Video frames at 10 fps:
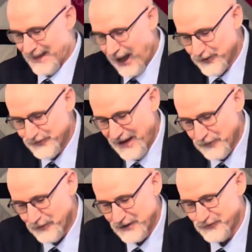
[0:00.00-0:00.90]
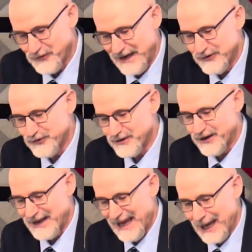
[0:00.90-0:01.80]
How is that restoration
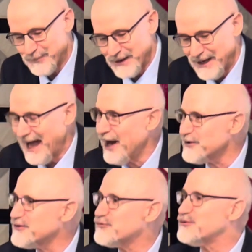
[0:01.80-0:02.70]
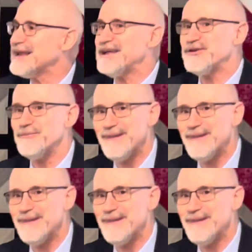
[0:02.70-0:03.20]
going to happen? And how does this relate to